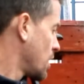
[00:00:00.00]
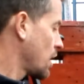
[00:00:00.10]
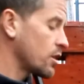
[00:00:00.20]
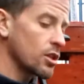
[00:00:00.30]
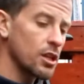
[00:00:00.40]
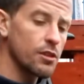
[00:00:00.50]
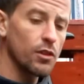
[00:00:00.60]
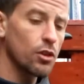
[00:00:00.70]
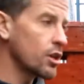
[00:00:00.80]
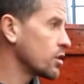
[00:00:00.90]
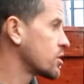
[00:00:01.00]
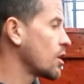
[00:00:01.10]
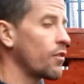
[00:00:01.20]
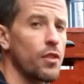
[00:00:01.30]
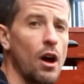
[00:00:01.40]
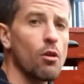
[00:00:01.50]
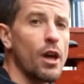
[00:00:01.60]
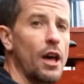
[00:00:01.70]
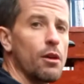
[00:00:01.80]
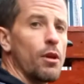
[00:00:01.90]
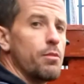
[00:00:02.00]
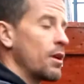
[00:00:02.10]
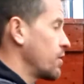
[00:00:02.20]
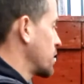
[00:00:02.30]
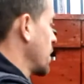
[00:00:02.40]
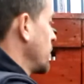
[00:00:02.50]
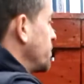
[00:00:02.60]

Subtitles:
So let's have a look at the stuff that I'll carry with me every day.